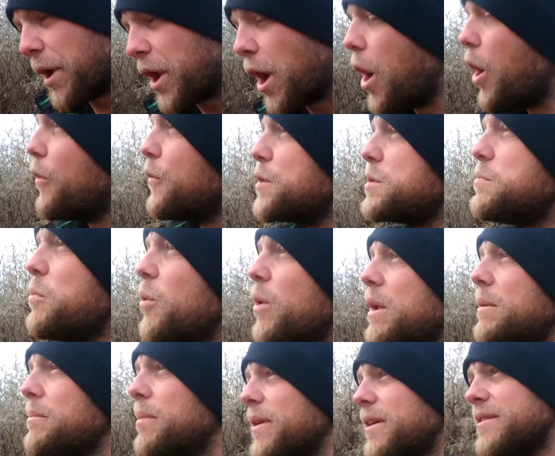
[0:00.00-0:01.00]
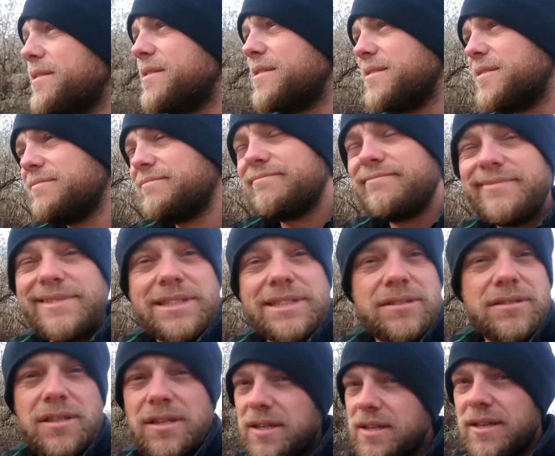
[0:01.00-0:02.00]
and go this morning, but
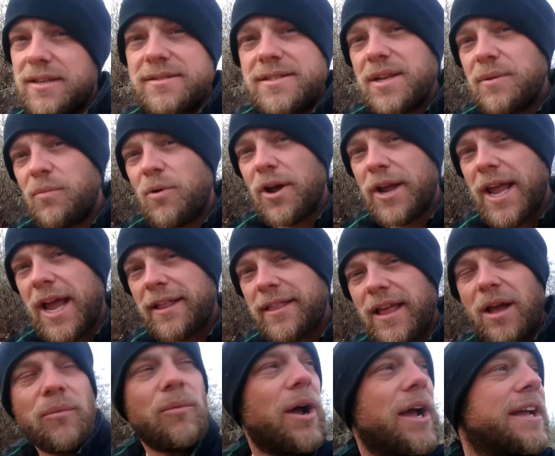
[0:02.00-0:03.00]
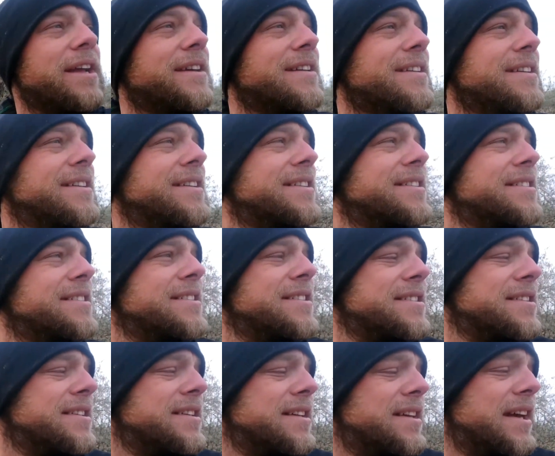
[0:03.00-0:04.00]
didn't work out that way.
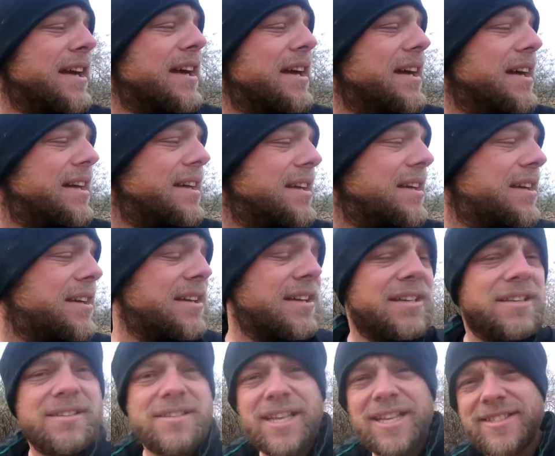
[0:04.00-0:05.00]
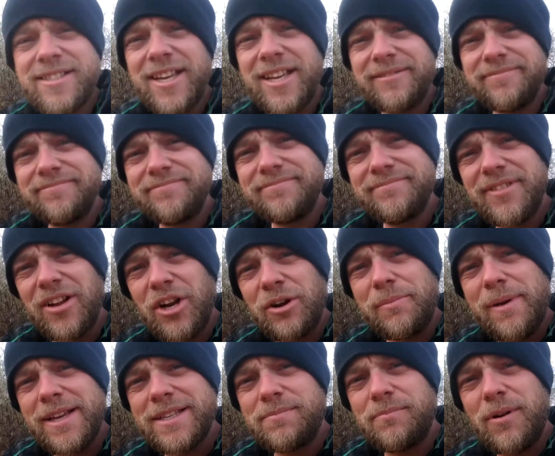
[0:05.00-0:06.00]
So that's it. I'm gonna
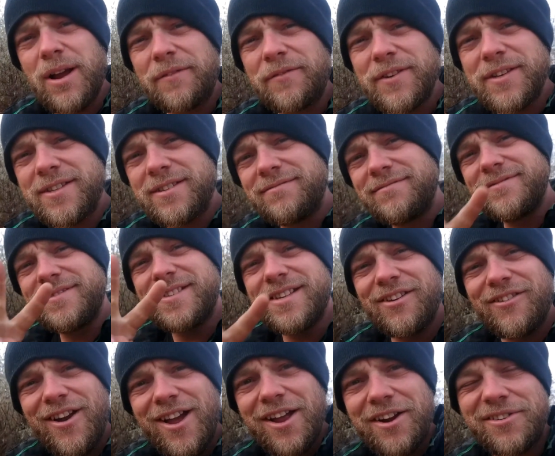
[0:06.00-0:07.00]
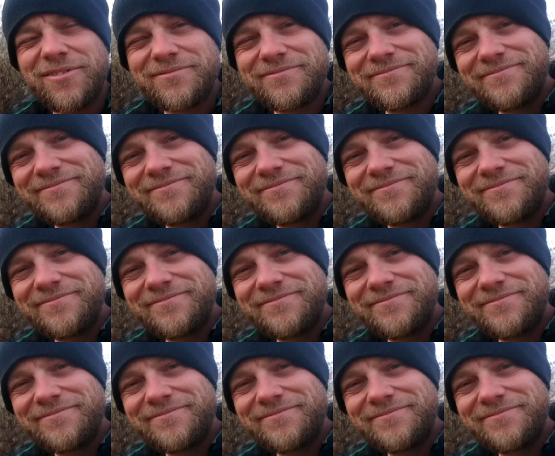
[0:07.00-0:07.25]
make some breakfast. See you around.